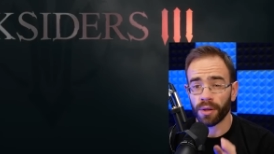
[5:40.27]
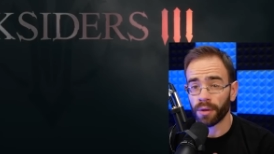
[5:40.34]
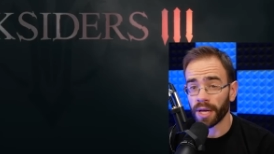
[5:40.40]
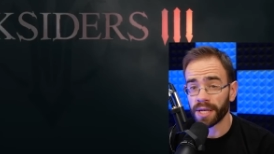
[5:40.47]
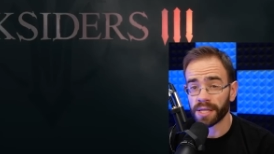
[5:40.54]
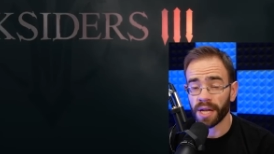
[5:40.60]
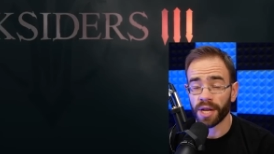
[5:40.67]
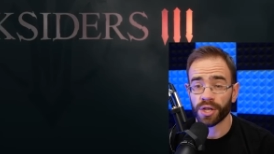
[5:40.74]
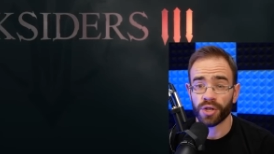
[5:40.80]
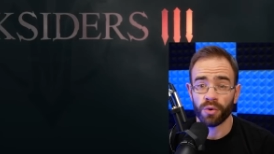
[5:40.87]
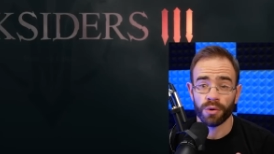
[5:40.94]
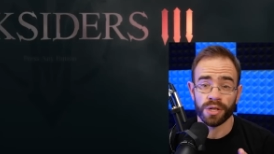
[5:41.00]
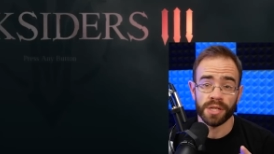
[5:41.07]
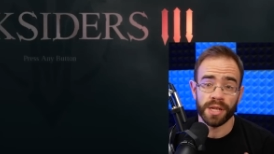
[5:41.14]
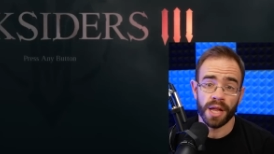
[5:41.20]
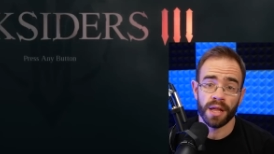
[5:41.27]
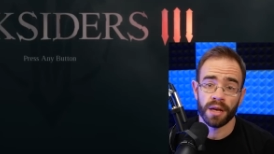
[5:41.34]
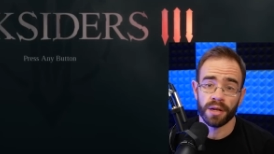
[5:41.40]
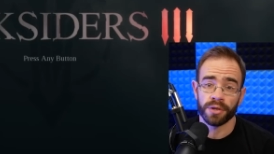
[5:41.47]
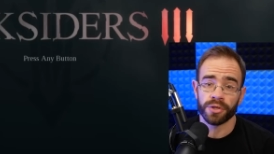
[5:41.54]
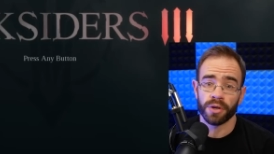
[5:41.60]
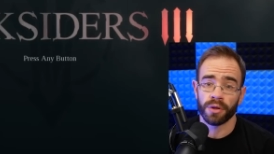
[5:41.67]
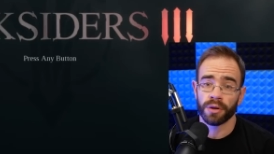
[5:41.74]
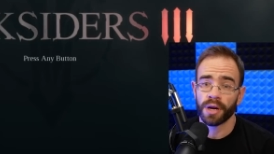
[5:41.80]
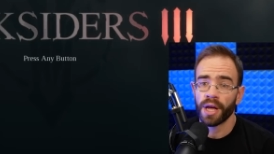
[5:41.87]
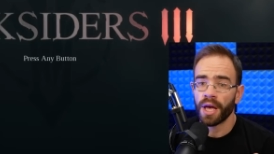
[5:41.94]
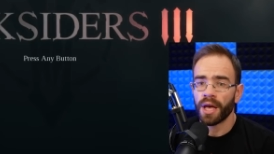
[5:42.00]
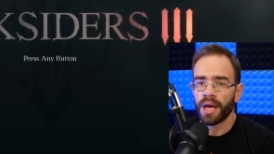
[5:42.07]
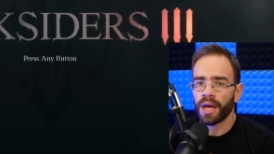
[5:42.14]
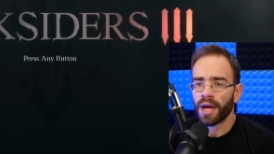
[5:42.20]
PlayStation, or Stadia controller
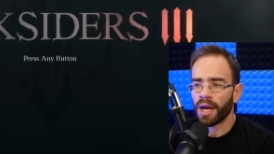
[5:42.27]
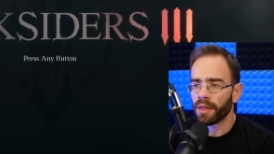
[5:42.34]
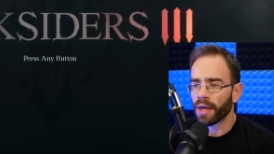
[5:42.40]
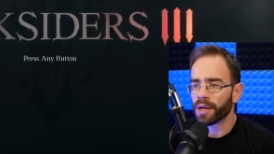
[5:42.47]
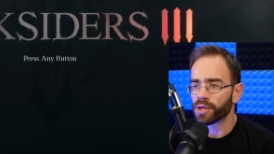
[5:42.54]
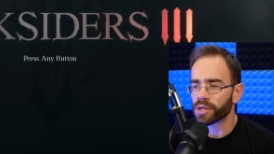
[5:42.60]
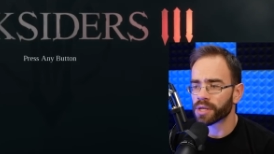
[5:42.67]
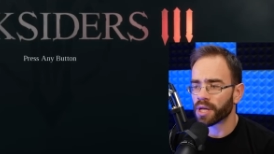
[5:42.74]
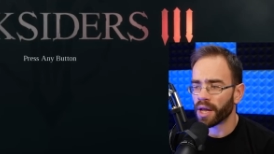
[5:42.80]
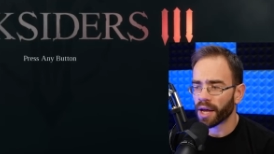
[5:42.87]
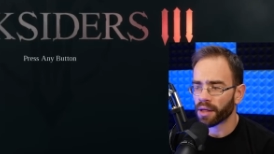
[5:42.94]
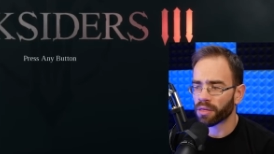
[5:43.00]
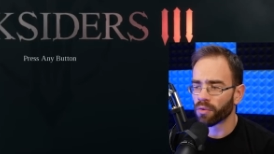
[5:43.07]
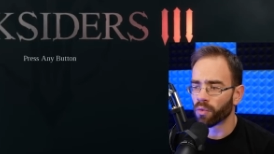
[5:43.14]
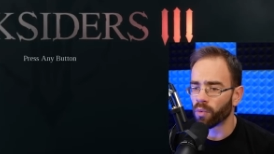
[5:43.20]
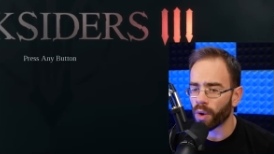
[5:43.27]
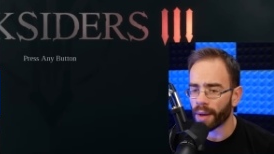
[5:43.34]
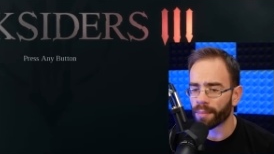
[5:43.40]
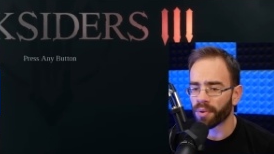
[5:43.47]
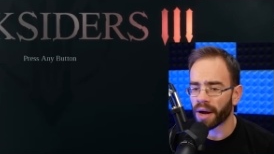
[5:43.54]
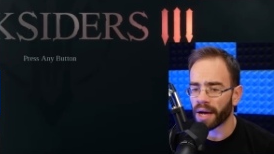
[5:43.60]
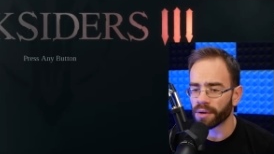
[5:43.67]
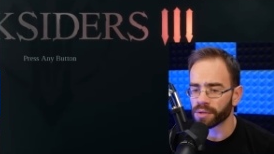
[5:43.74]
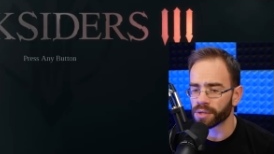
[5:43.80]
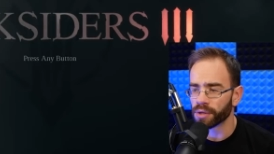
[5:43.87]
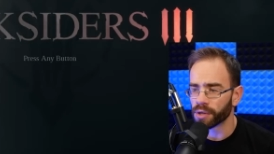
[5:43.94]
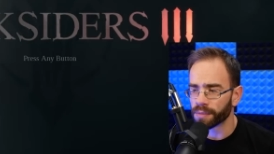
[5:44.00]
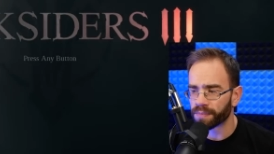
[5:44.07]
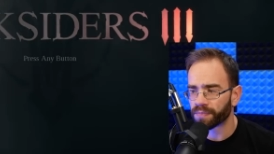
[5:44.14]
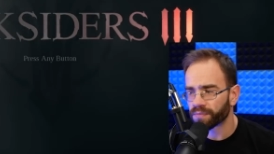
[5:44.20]
and then just connect through a web
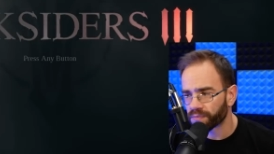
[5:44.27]
browser.